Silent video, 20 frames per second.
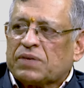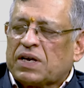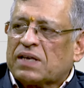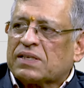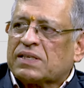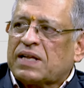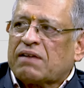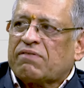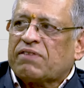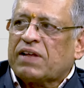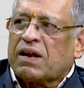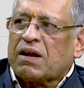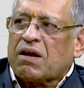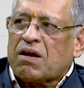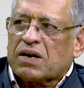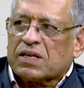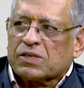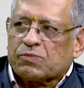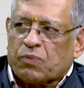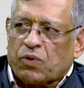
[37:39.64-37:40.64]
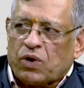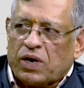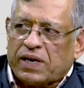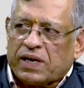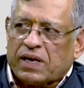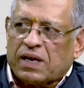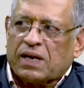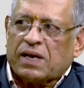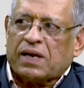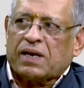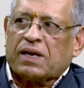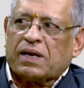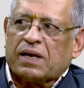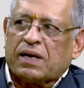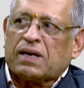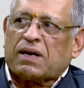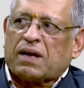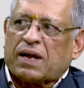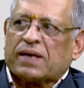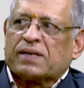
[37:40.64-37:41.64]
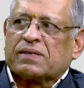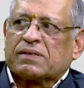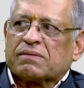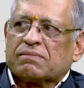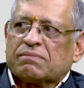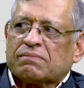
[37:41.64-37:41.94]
Because that we regard as politically incorrect.